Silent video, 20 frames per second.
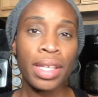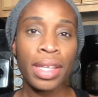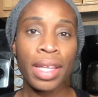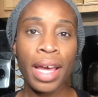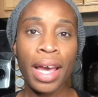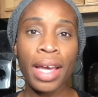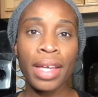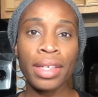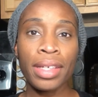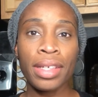
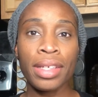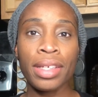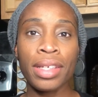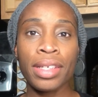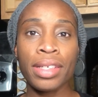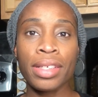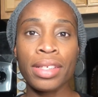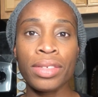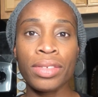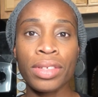that,
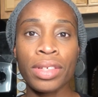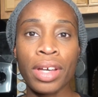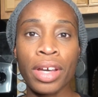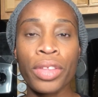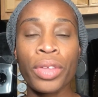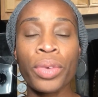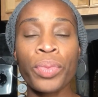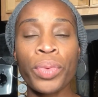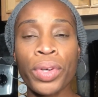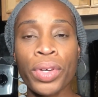in
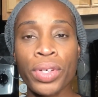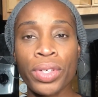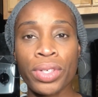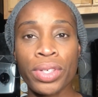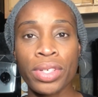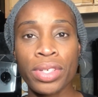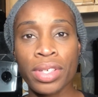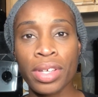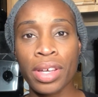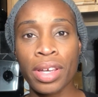other words,
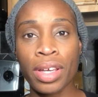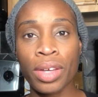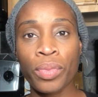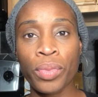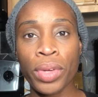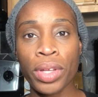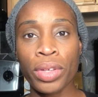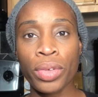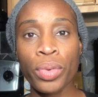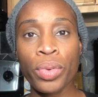is saying
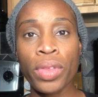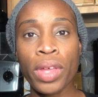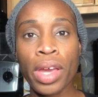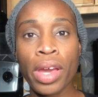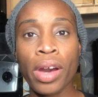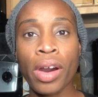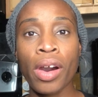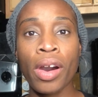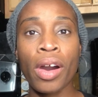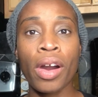who
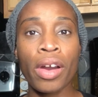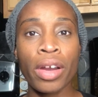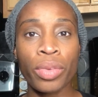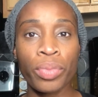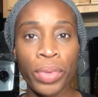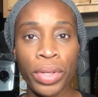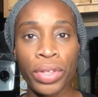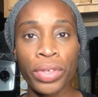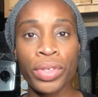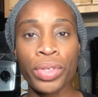they are
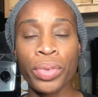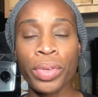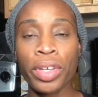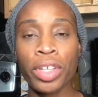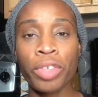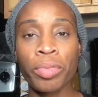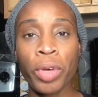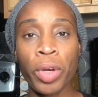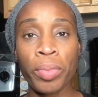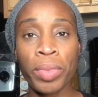and what they're doing
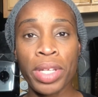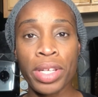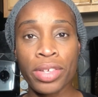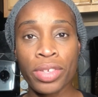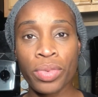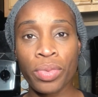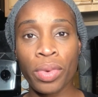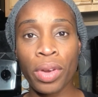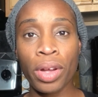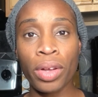in the moment
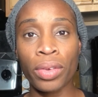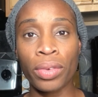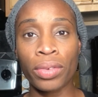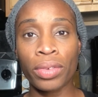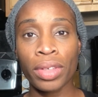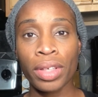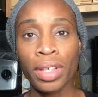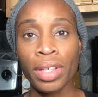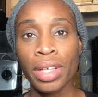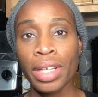is wrong.